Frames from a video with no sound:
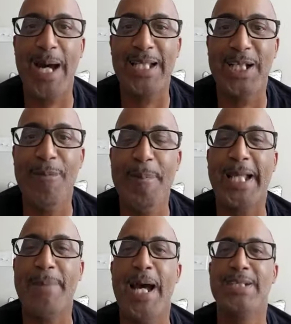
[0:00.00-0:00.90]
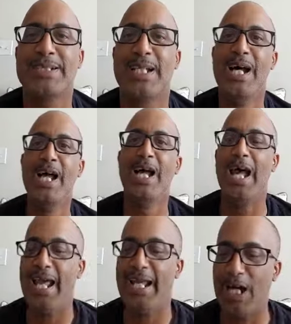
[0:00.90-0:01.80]
everybody love Mickey Mouse.
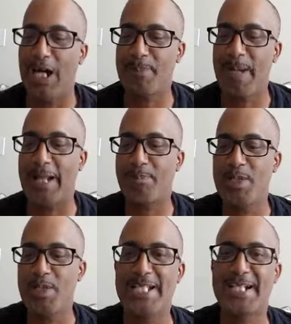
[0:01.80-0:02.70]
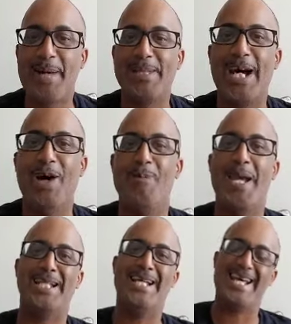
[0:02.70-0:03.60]
Hey, Coach, man, I appreciate you coming on,
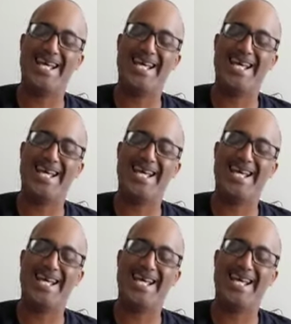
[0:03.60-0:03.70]
man.